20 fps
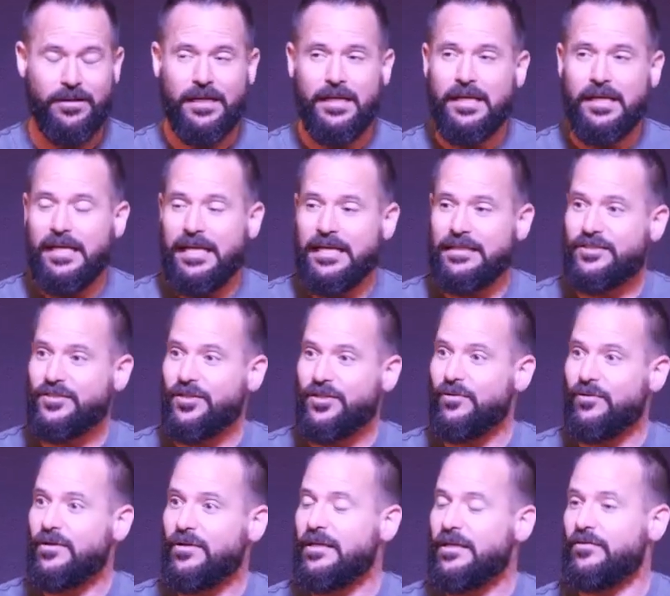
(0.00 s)
And
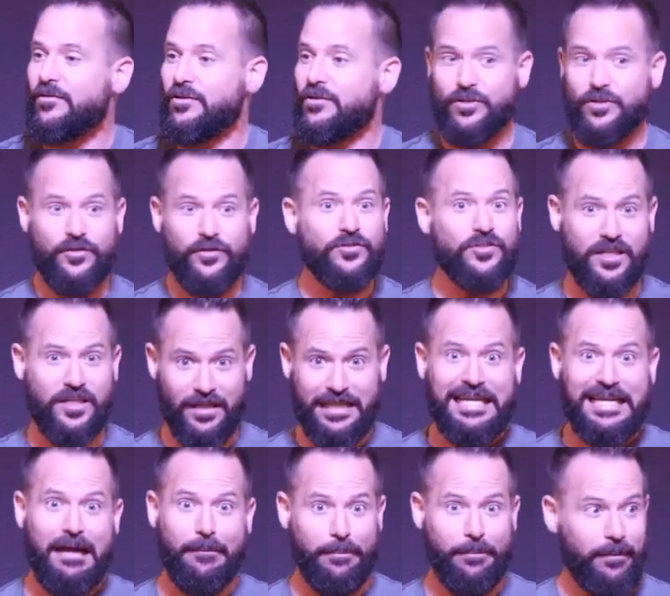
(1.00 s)
so there's there's a
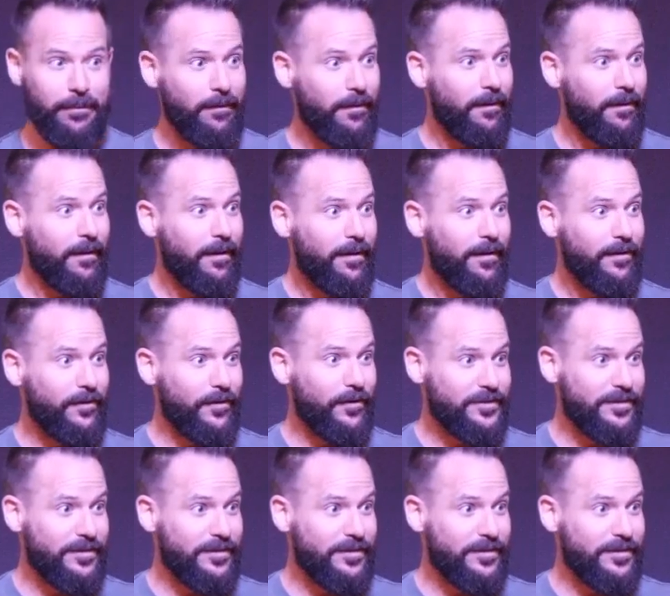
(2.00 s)
cleanup. There's a